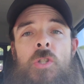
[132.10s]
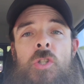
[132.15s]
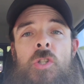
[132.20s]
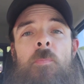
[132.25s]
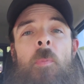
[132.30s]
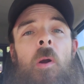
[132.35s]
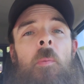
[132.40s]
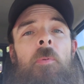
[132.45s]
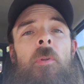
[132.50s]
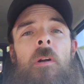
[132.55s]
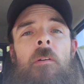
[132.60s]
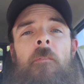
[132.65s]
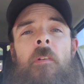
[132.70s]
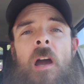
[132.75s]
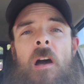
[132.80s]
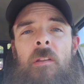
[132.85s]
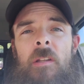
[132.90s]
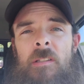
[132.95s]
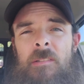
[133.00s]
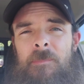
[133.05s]
Spark plug
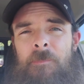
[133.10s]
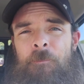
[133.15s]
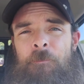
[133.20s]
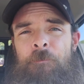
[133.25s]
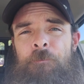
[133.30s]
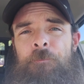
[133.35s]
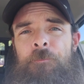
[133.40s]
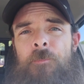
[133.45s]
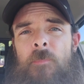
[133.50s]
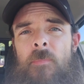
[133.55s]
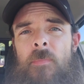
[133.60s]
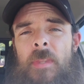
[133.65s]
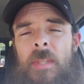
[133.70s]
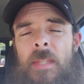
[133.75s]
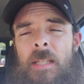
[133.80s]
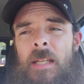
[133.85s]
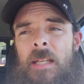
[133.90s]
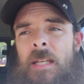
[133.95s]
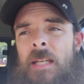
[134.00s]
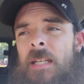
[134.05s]
fouling.
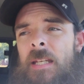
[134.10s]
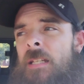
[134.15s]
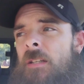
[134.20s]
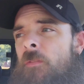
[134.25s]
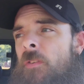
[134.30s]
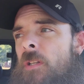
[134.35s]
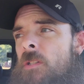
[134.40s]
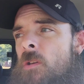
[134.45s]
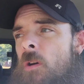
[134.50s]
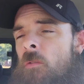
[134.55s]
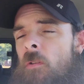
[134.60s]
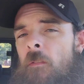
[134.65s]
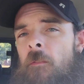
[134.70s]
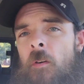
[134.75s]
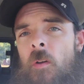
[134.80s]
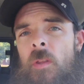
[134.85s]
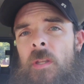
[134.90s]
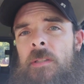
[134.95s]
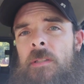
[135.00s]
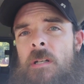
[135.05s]
If it's over
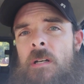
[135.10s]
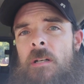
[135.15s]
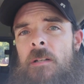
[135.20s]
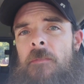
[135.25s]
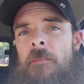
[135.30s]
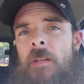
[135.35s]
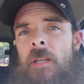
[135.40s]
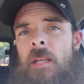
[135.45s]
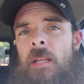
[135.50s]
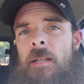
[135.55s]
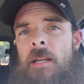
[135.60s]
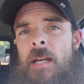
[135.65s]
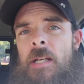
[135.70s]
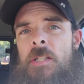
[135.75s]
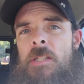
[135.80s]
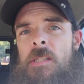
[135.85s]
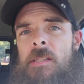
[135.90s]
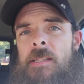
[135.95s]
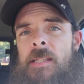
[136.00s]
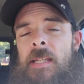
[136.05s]
full enough, it could
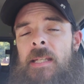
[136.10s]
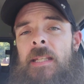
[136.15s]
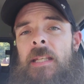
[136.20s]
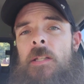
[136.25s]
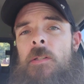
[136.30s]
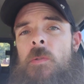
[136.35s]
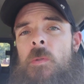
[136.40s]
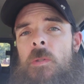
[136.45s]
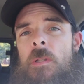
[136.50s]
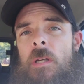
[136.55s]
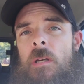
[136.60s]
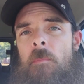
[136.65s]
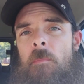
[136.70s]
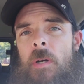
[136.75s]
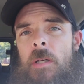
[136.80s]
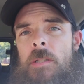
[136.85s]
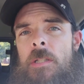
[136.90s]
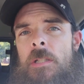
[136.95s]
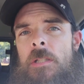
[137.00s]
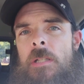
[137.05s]
actually get into the
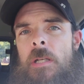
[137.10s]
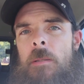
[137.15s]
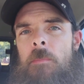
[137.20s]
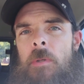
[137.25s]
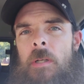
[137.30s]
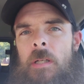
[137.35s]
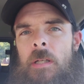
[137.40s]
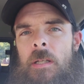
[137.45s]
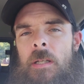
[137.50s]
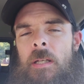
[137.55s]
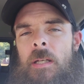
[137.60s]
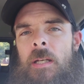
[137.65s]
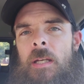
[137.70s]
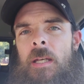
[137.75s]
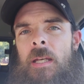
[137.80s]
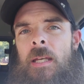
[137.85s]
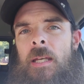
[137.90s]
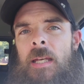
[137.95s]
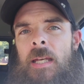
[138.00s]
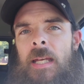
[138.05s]
combustion chamber.
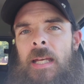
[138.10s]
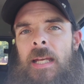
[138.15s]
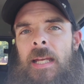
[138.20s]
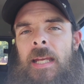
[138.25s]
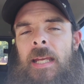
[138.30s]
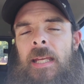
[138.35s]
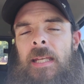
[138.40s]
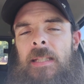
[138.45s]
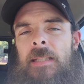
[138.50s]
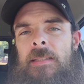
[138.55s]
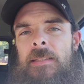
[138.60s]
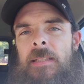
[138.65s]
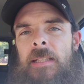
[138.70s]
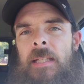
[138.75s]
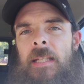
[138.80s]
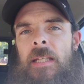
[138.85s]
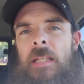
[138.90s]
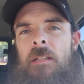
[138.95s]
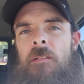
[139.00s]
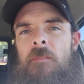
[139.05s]
And
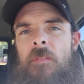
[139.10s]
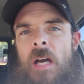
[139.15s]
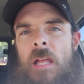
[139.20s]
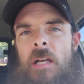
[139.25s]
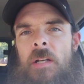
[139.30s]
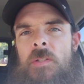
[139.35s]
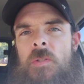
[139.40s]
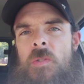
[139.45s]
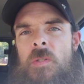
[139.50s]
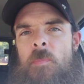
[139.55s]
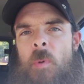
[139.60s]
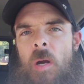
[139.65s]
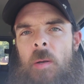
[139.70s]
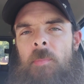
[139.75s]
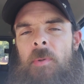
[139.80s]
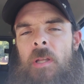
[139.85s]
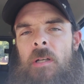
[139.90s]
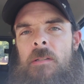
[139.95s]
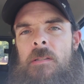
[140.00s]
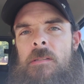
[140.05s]
it can foul out your
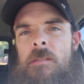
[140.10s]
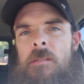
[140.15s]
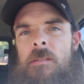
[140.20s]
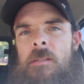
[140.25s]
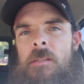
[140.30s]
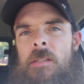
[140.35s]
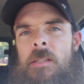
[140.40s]
spark plugs.